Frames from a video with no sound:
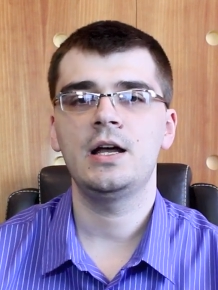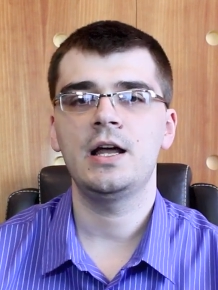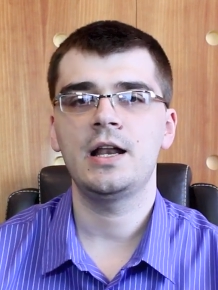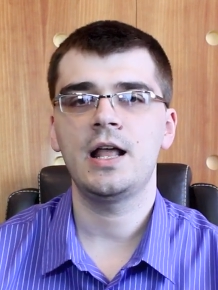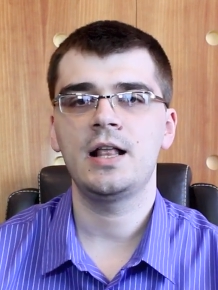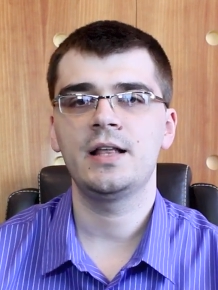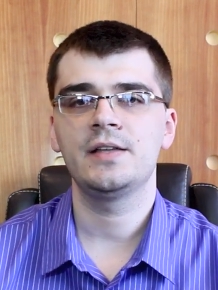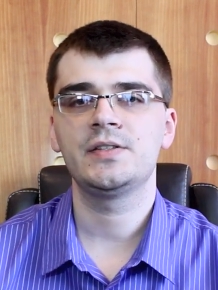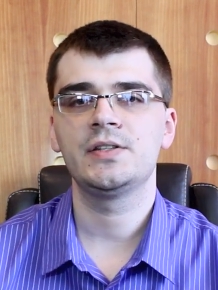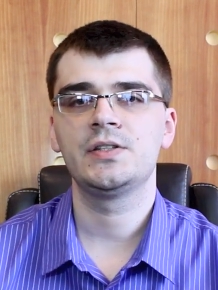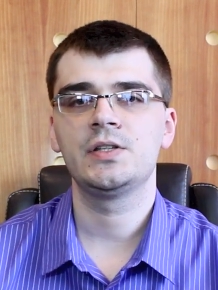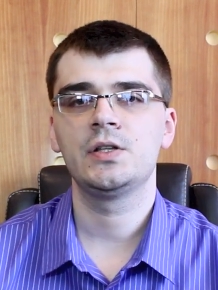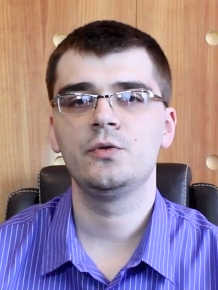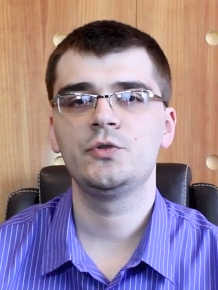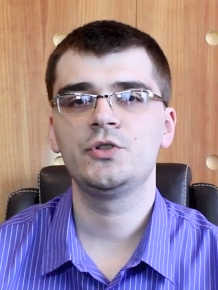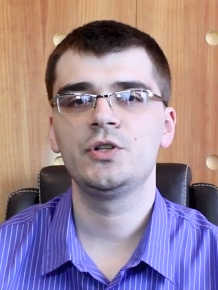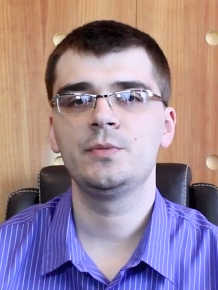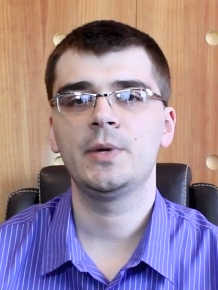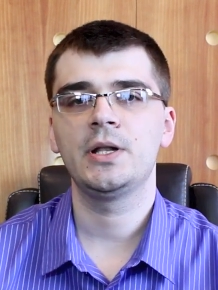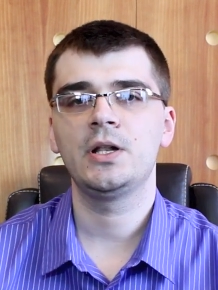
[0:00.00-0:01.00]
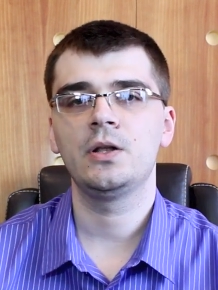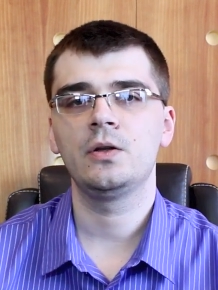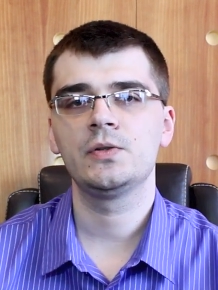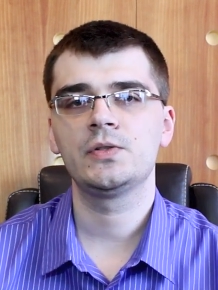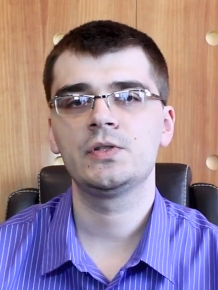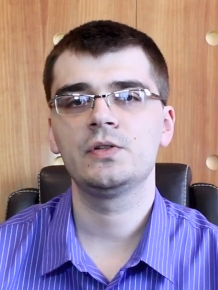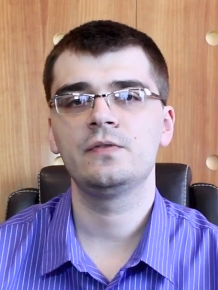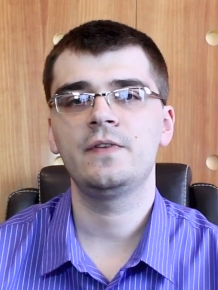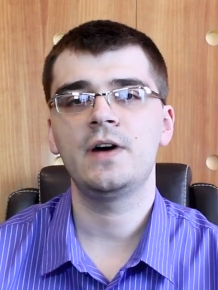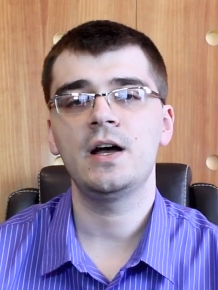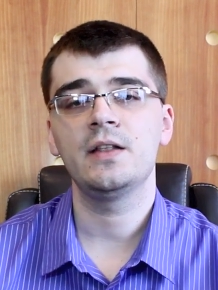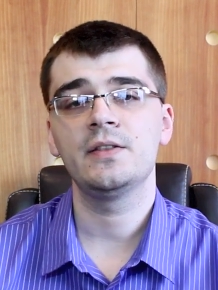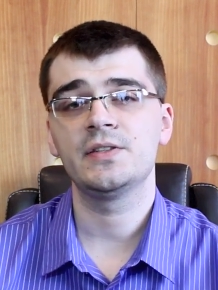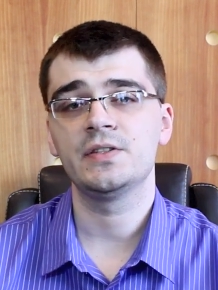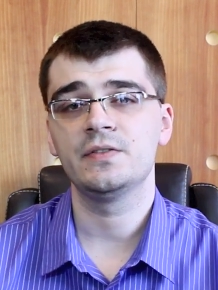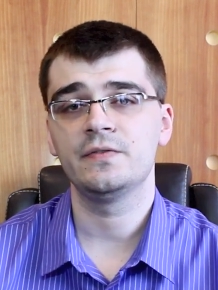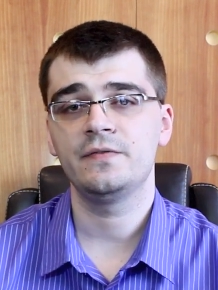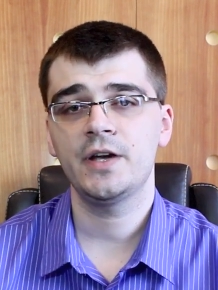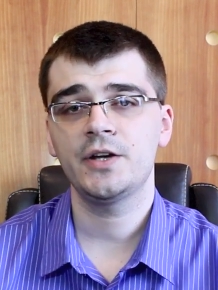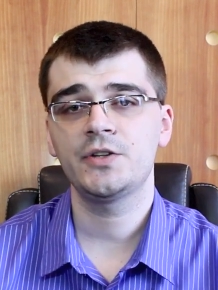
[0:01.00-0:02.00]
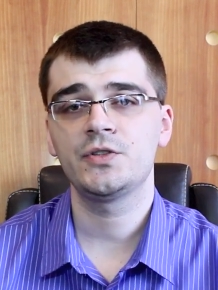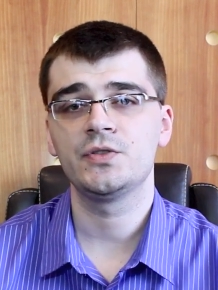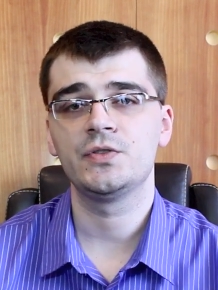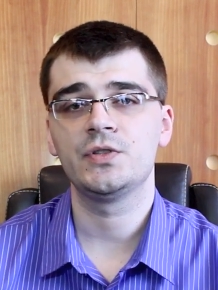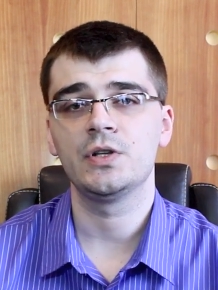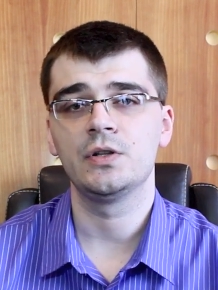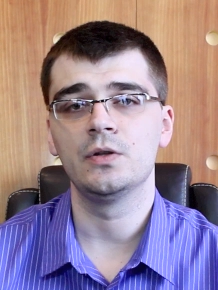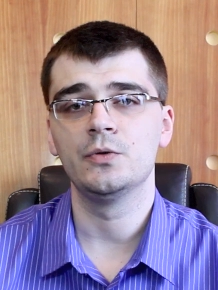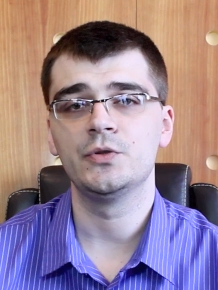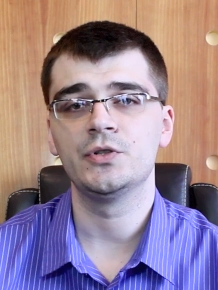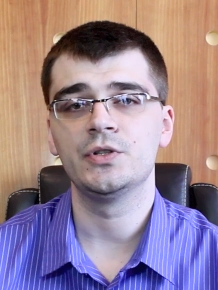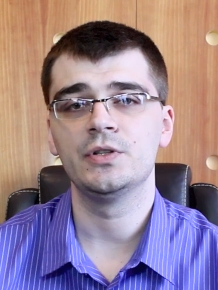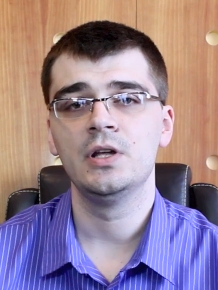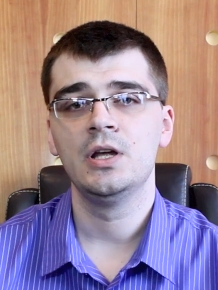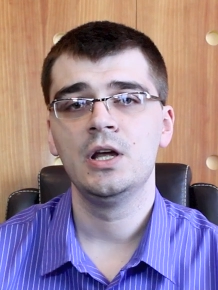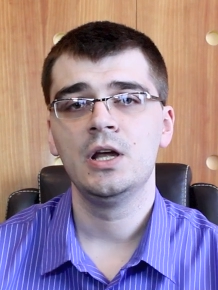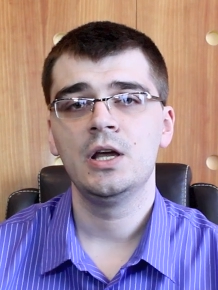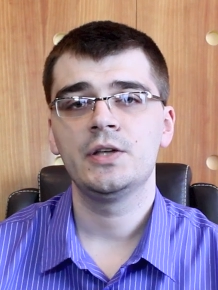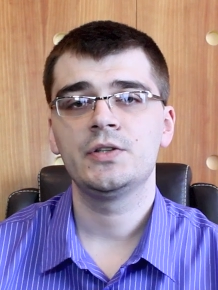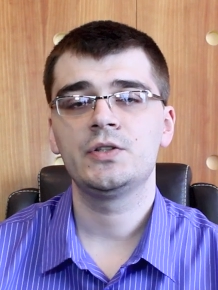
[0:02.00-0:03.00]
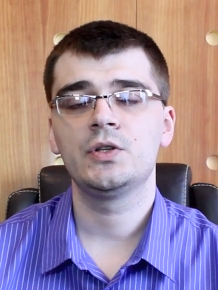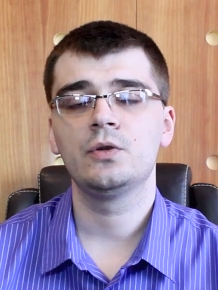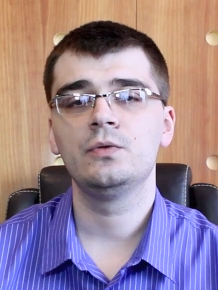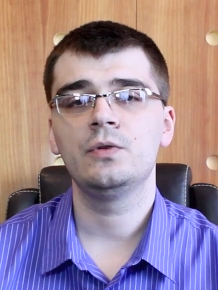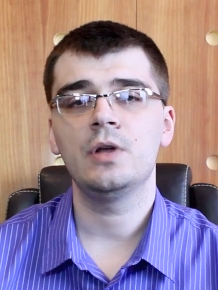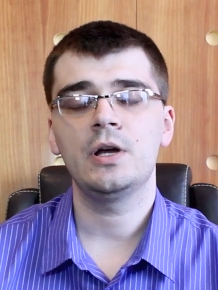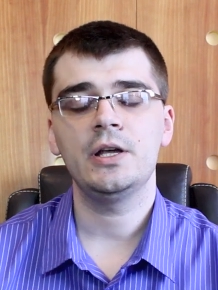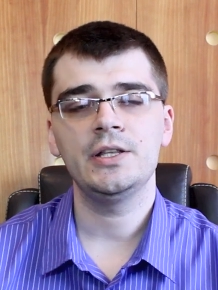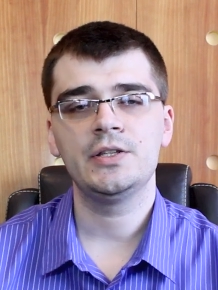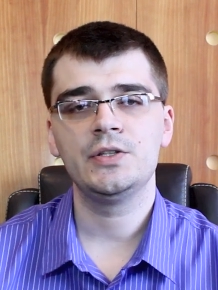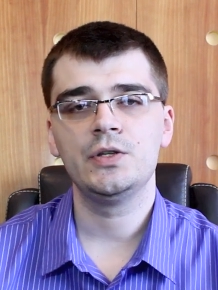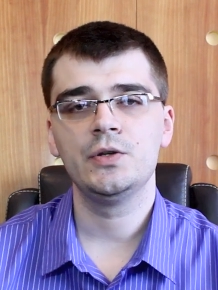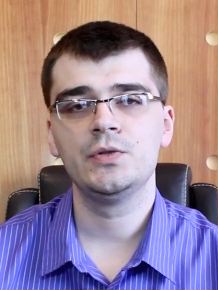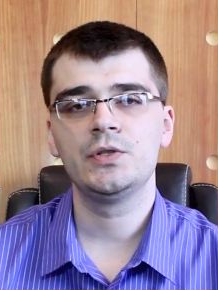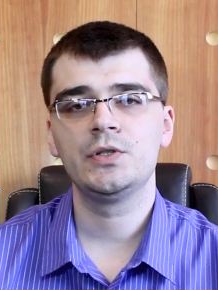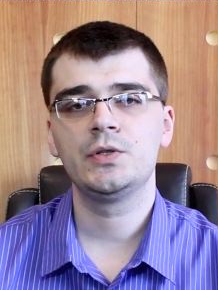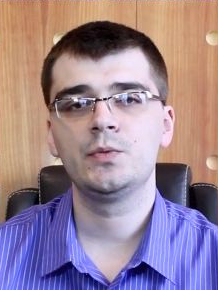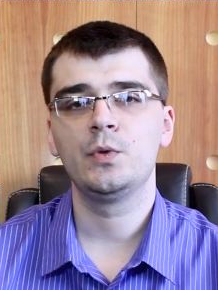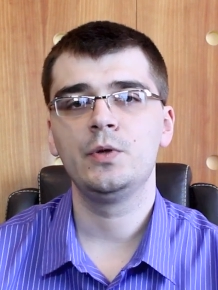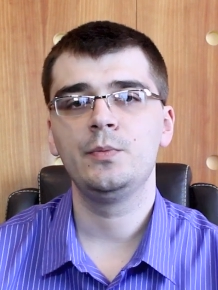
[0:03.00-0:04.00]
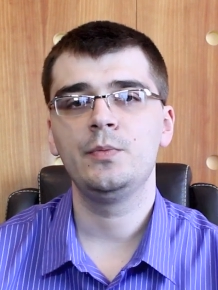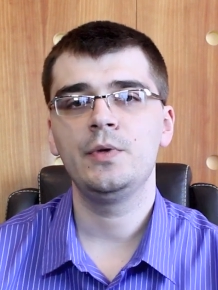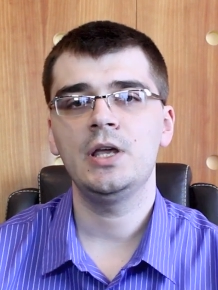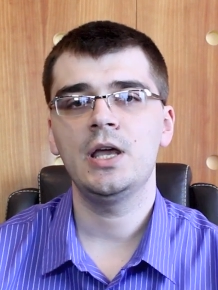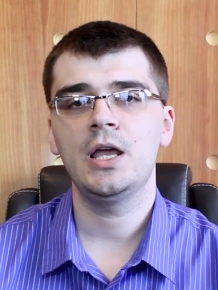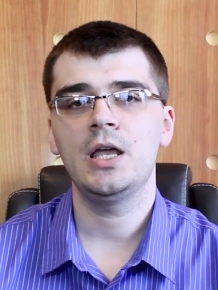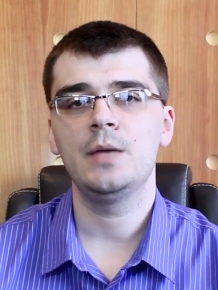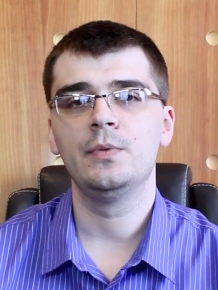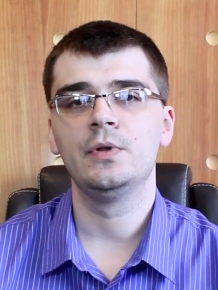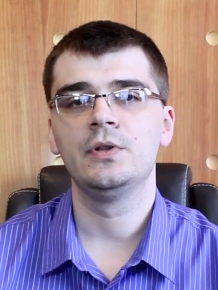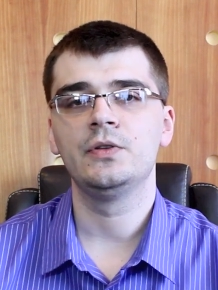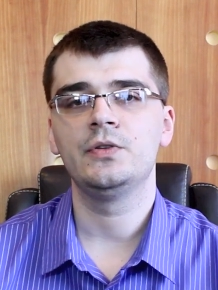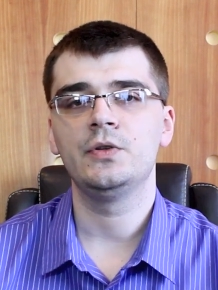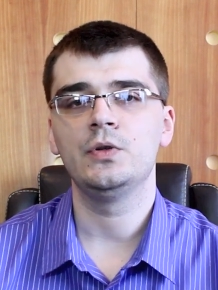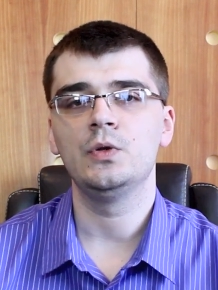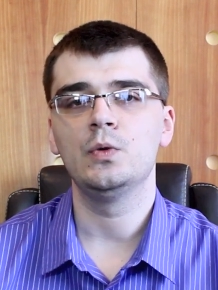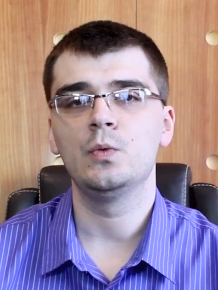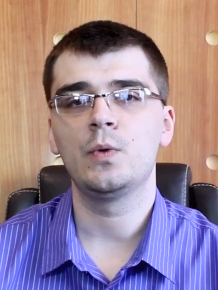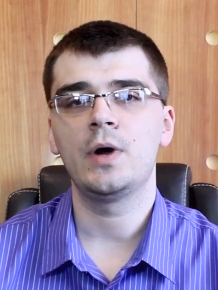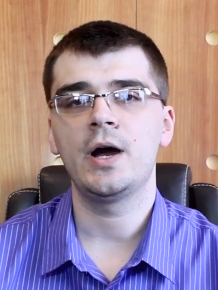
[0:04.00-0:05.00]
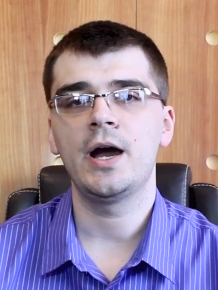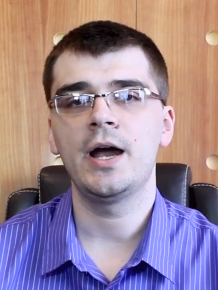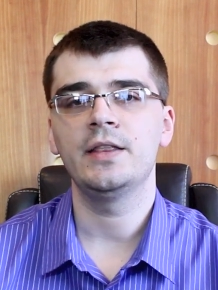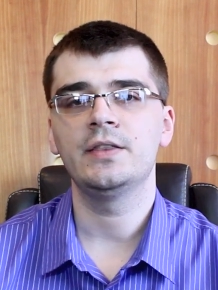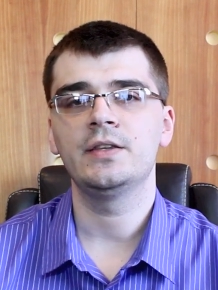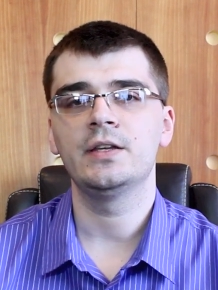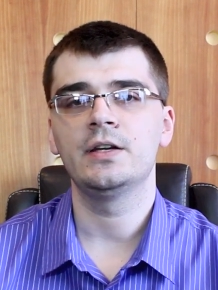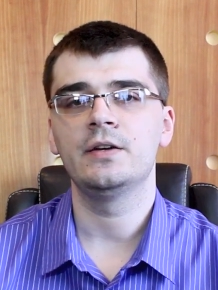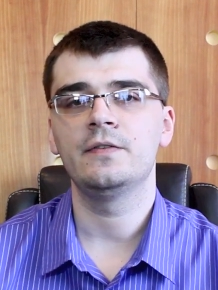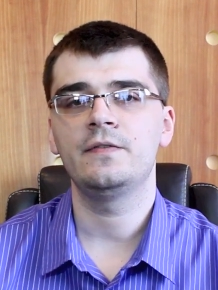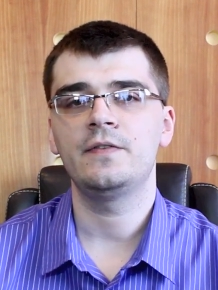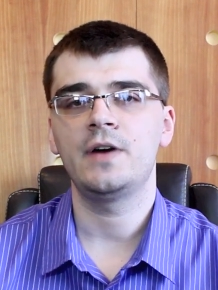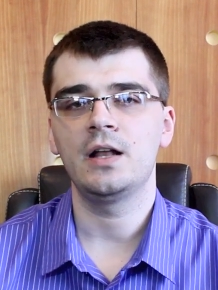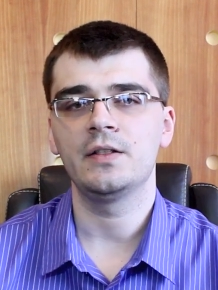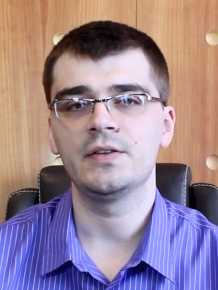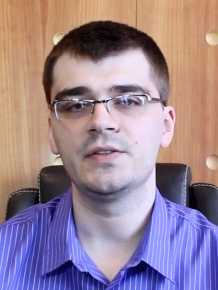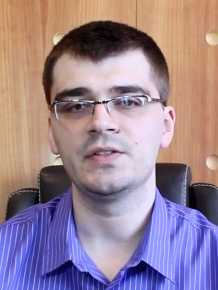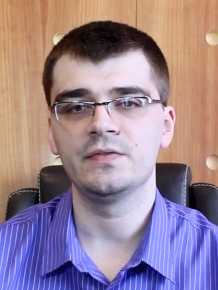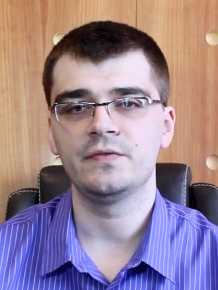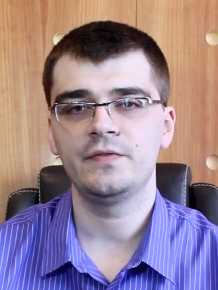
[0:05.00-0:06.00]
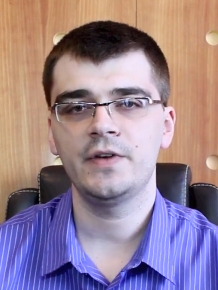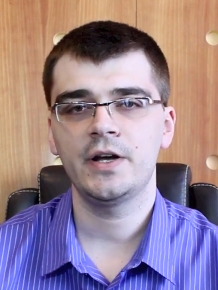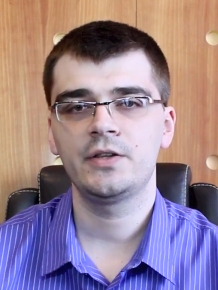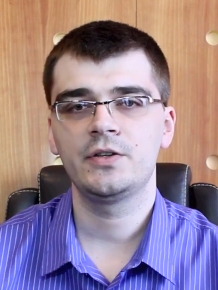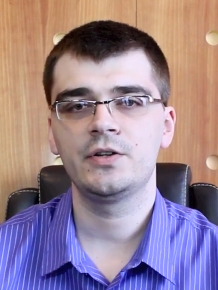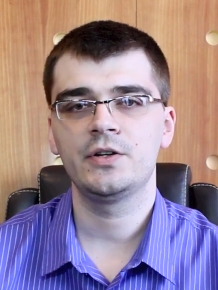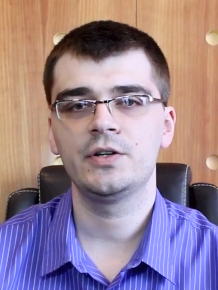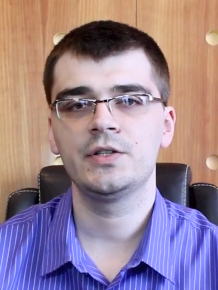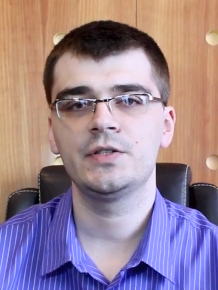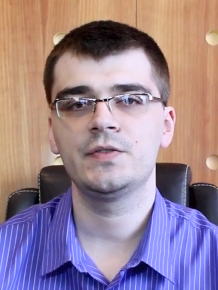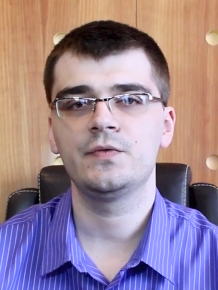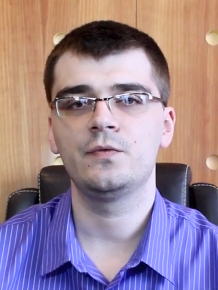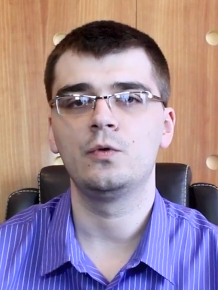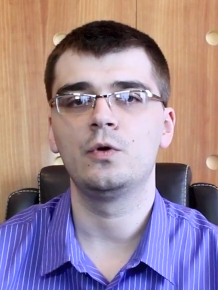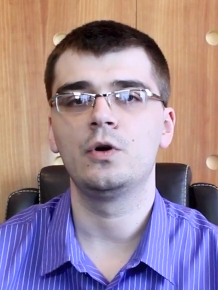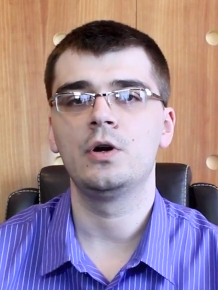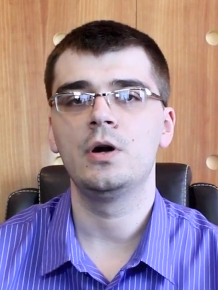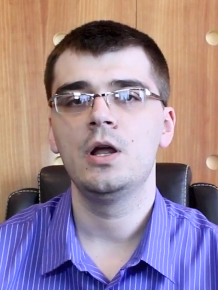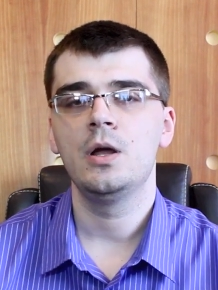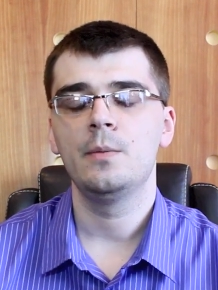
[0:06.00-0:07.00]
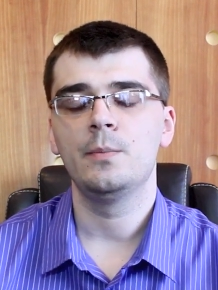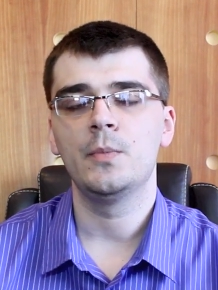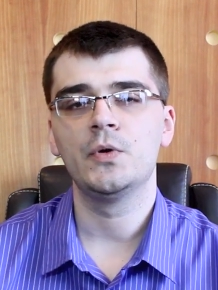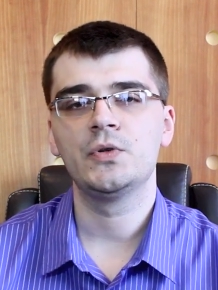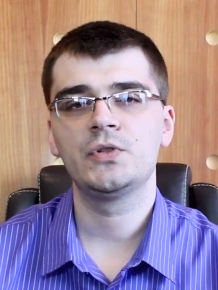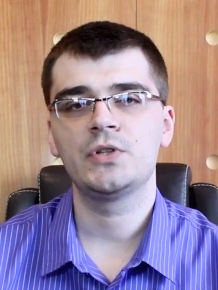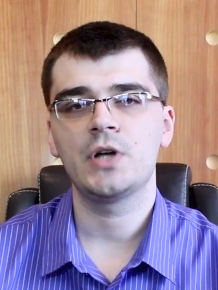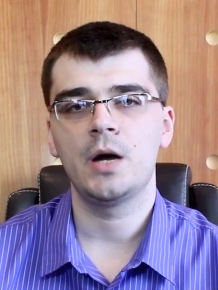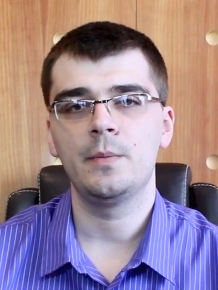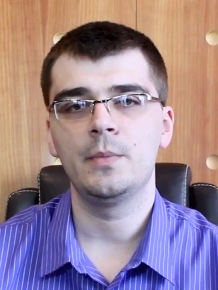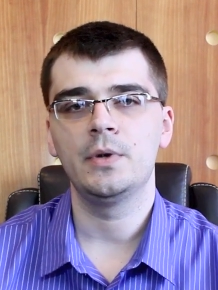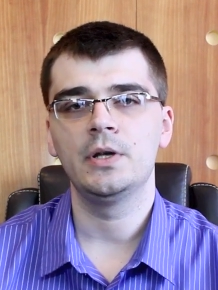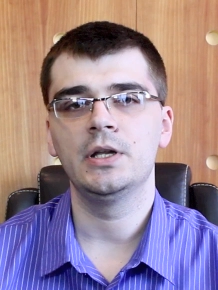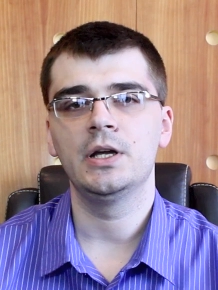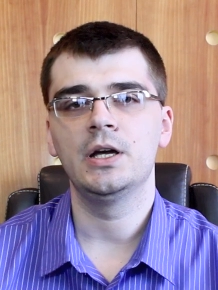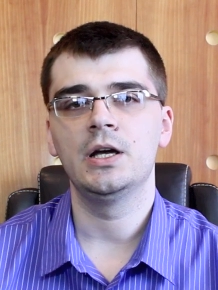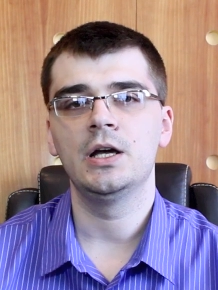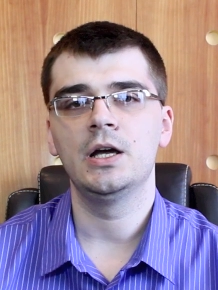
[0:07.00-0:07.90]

analysis solution but also file disinfection solution so its users will be able to write file disinfectors for most common